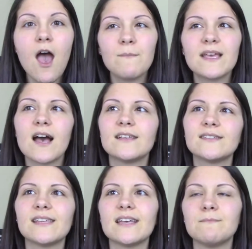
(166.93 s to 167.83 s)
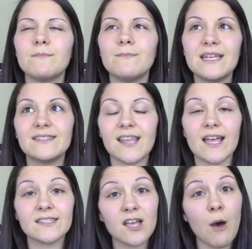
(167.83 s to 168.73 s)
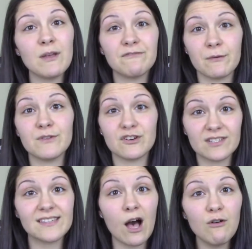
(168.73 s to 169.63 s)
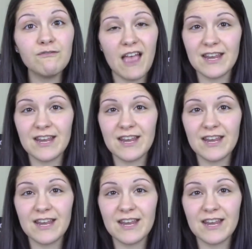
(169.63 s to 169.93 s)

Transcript: because it means that it's coming from yourself